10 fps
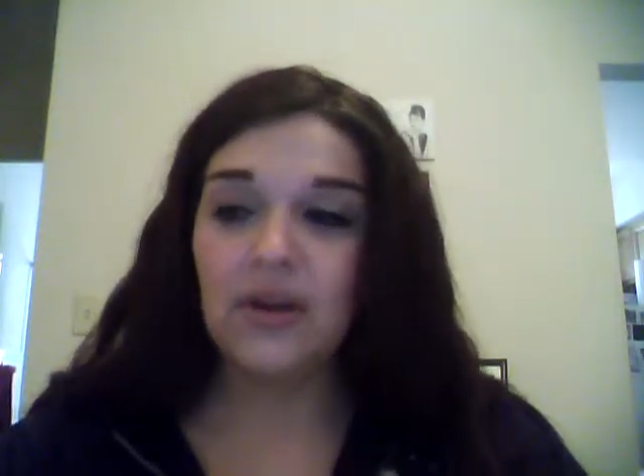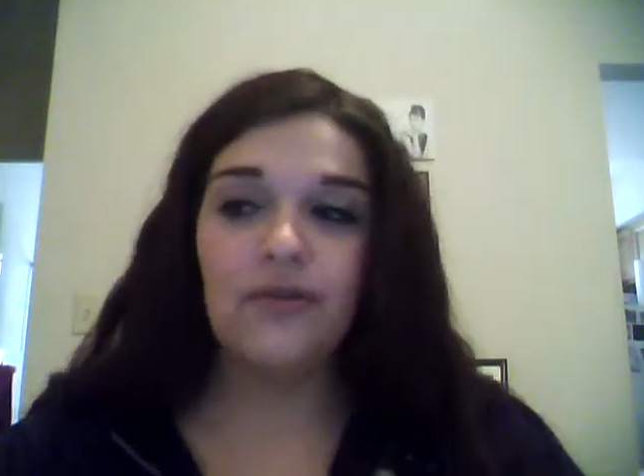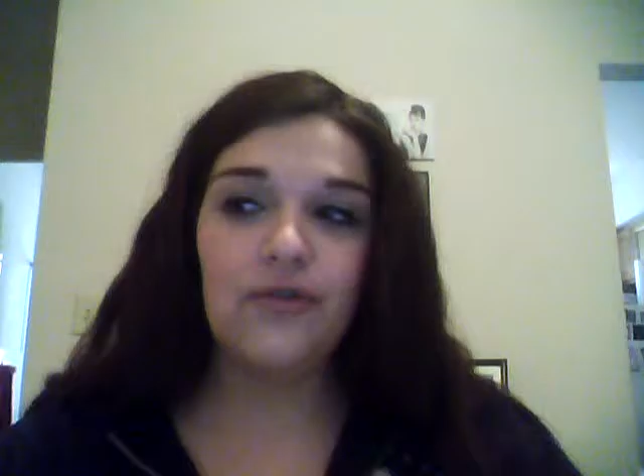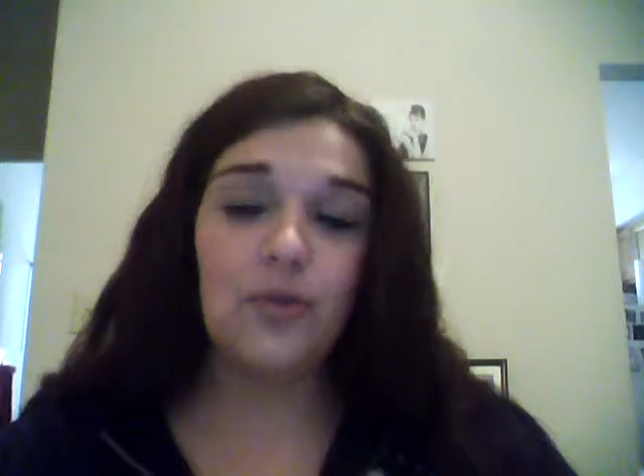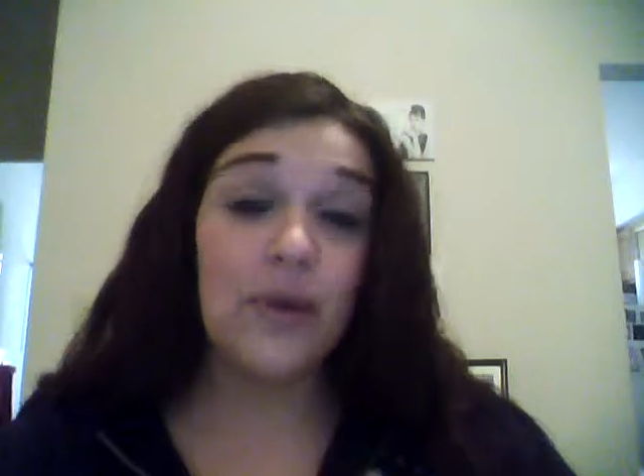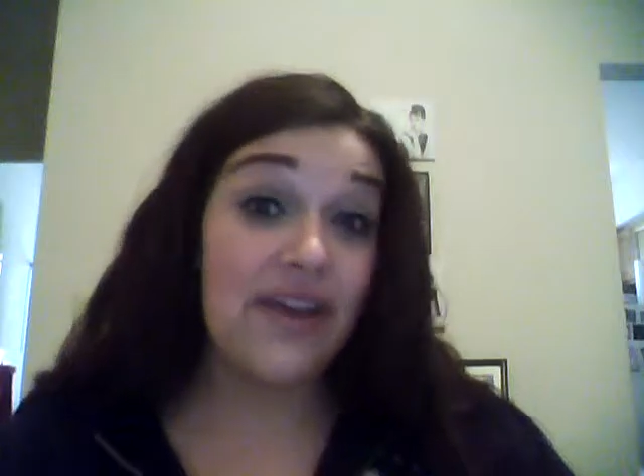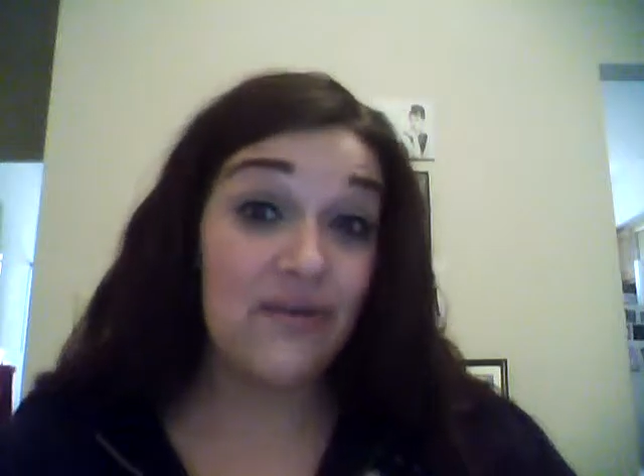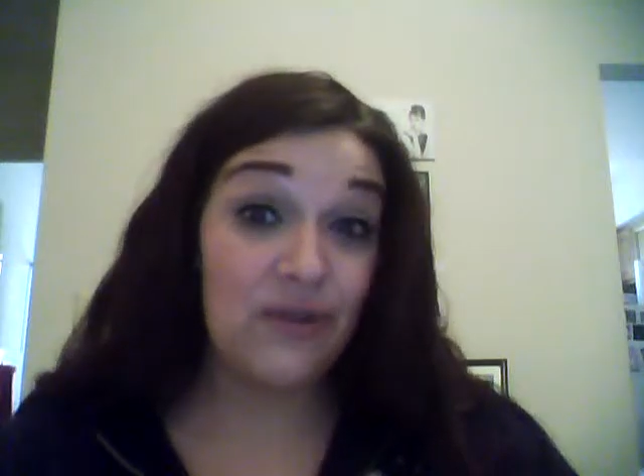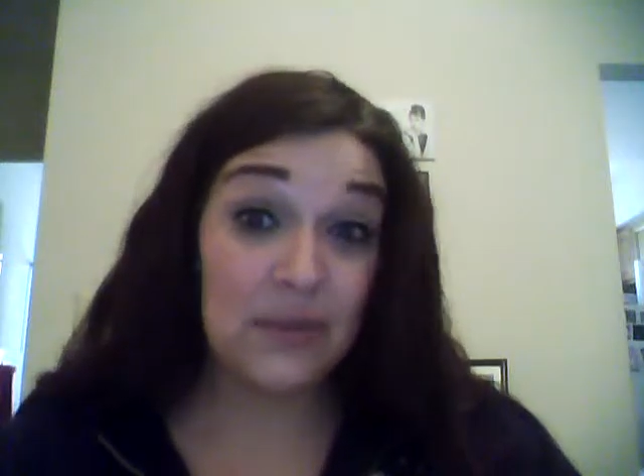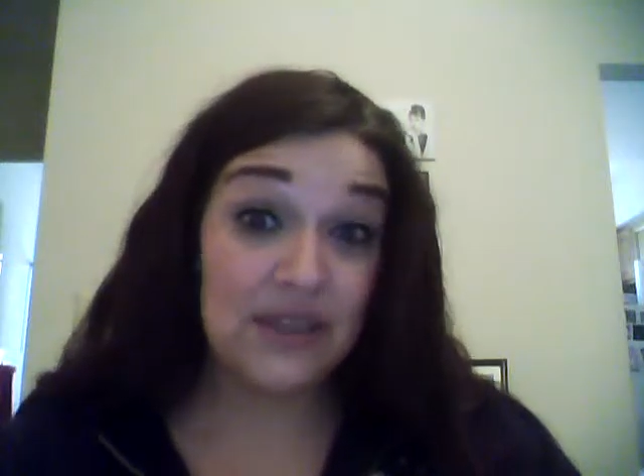If you buy
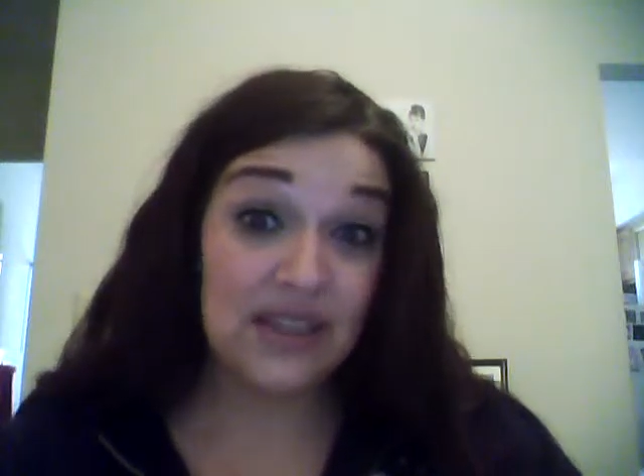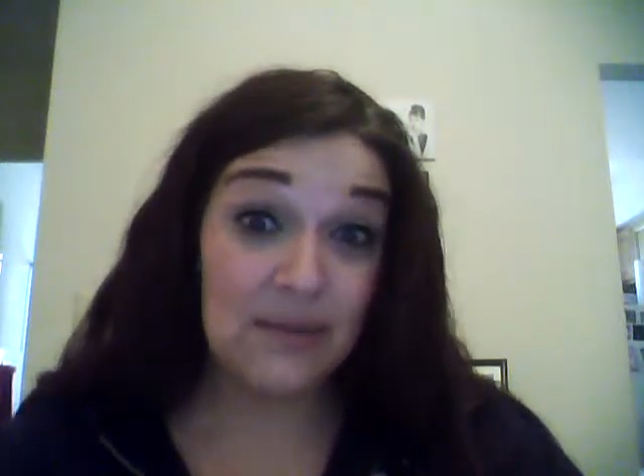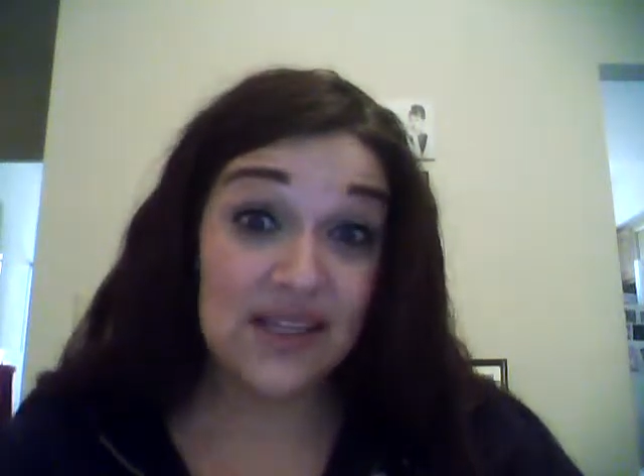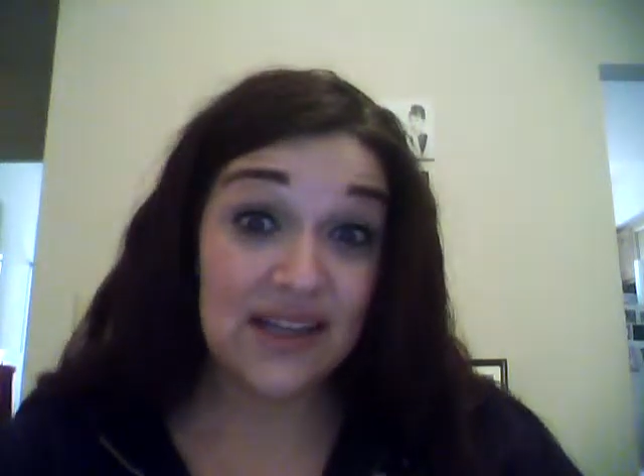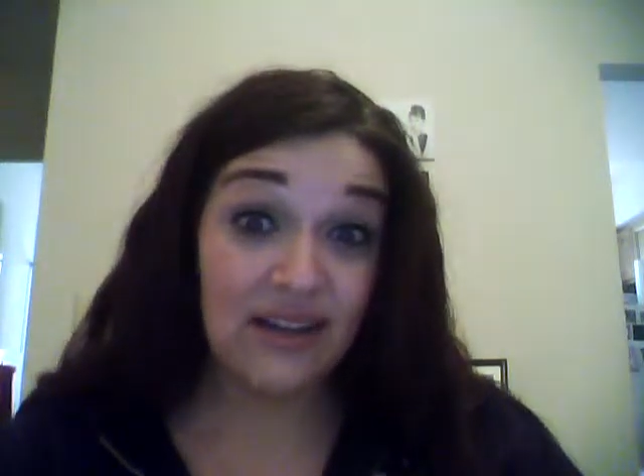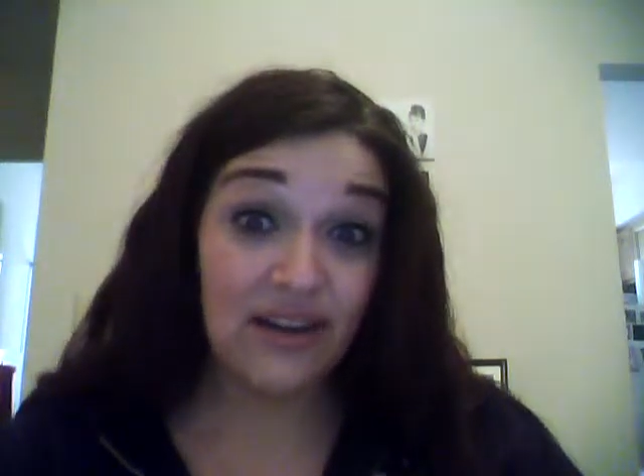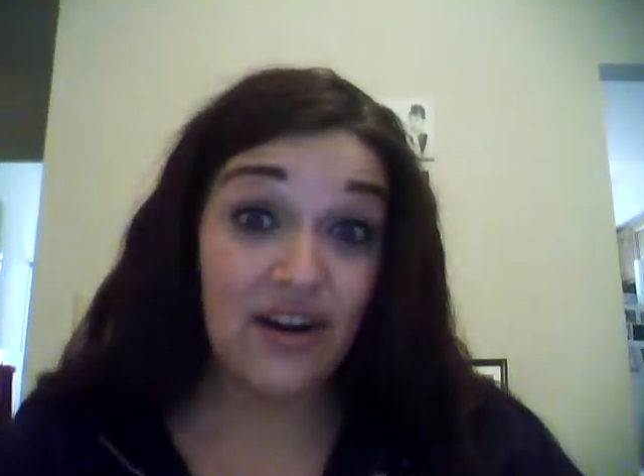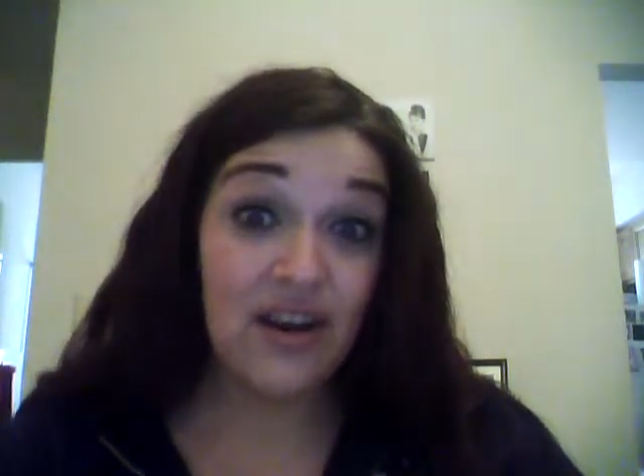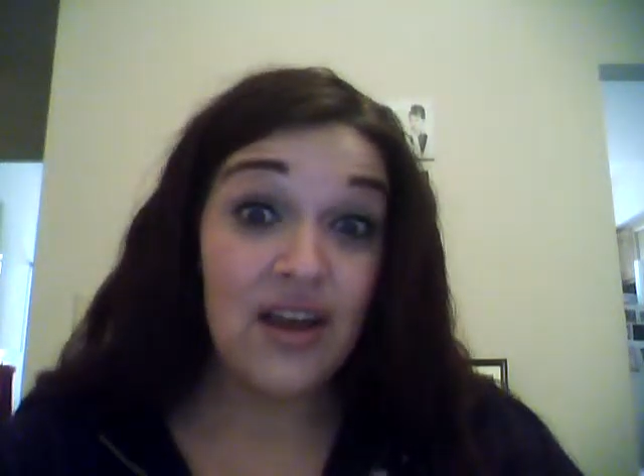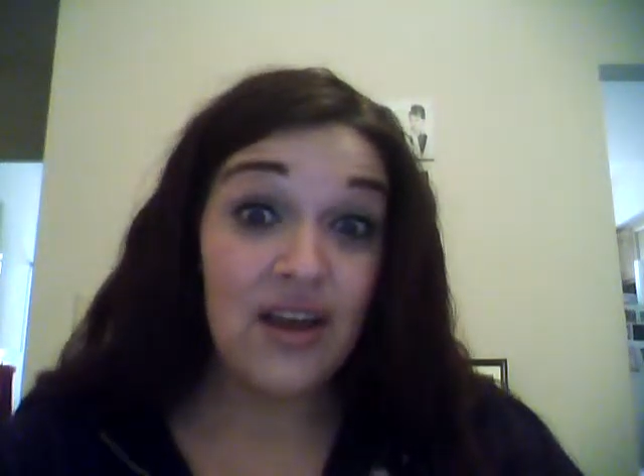them from the same seller,